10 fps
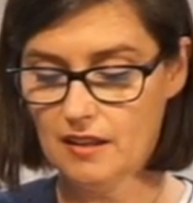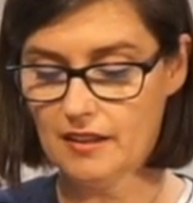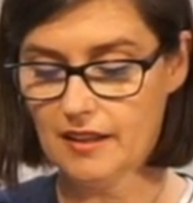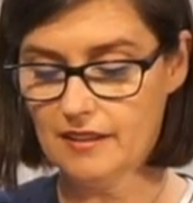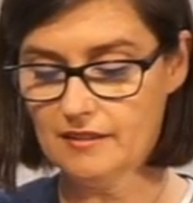
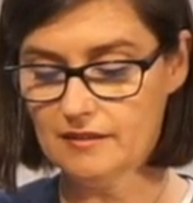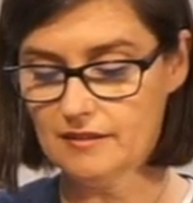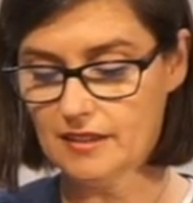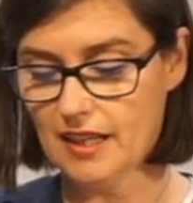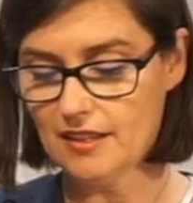Now,
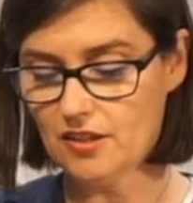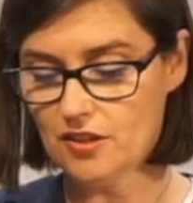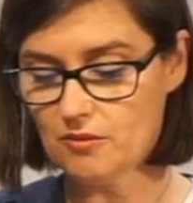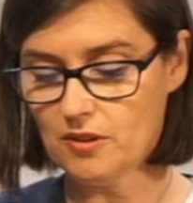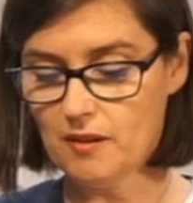as
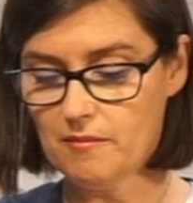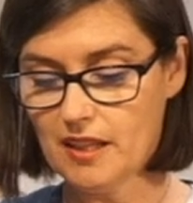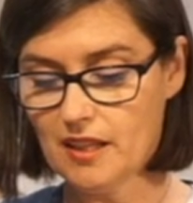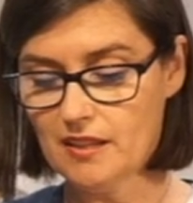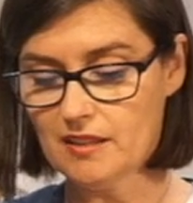usual, I'm
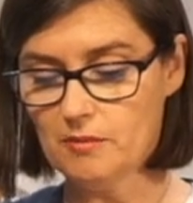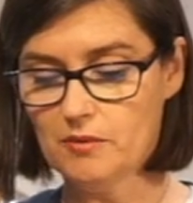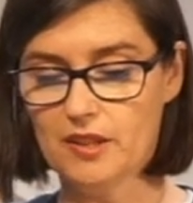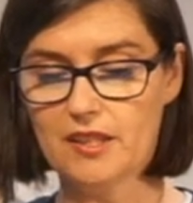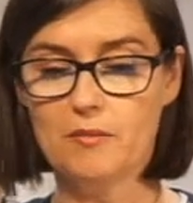making a double
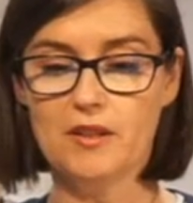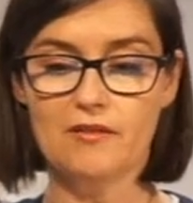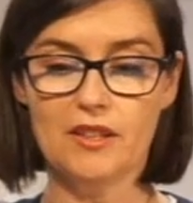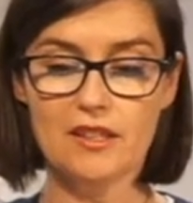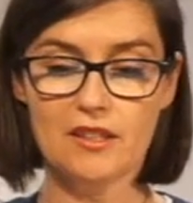recipe of
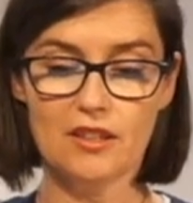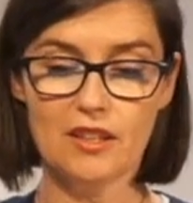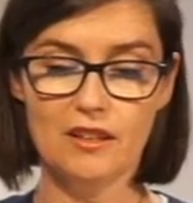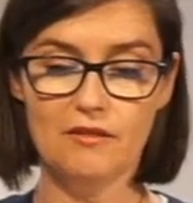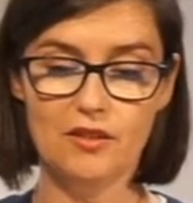this, so
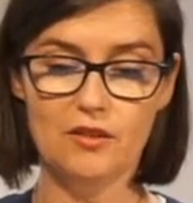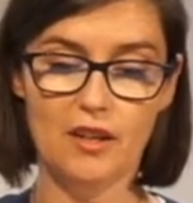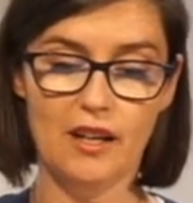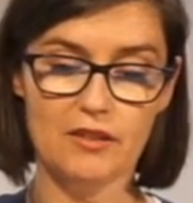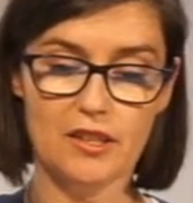if you
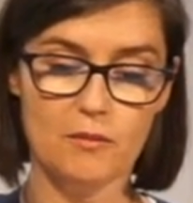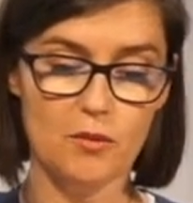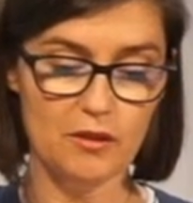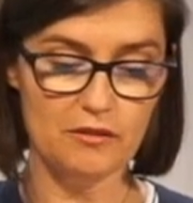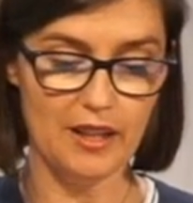have a
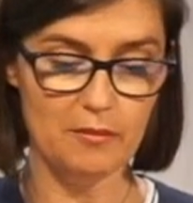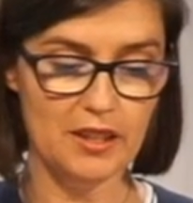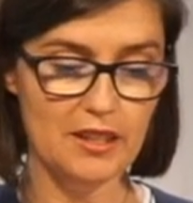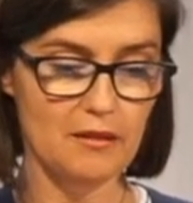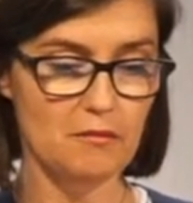smaller
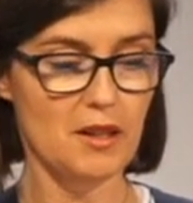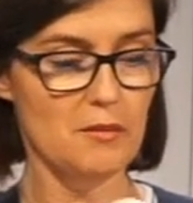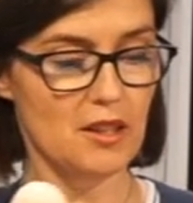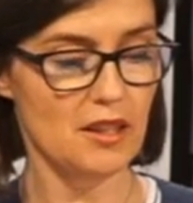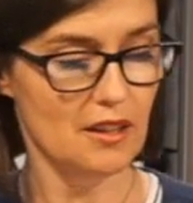family,
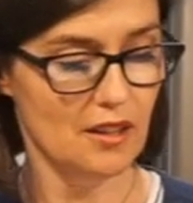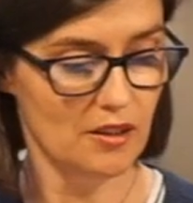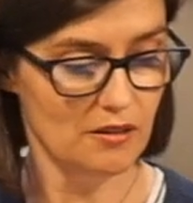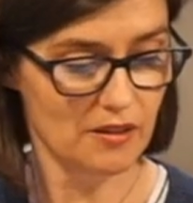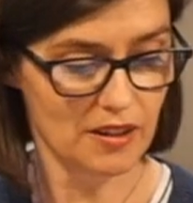maybe go
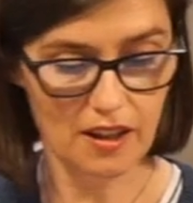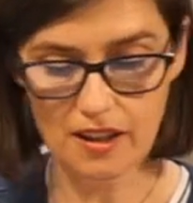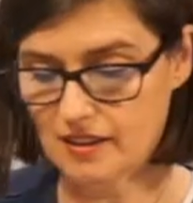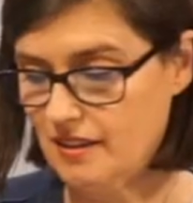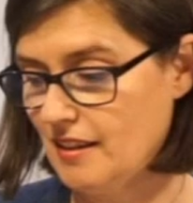for
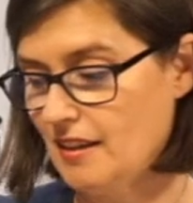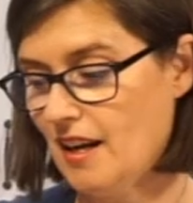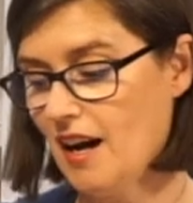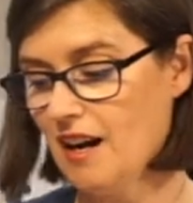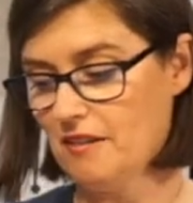
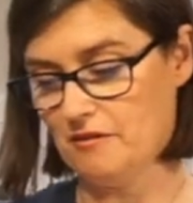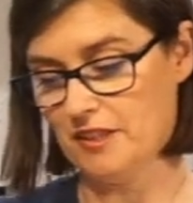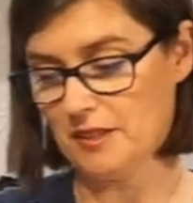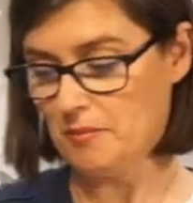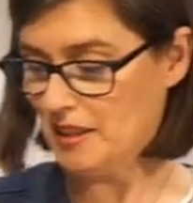a half
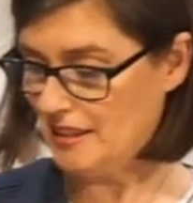recipe.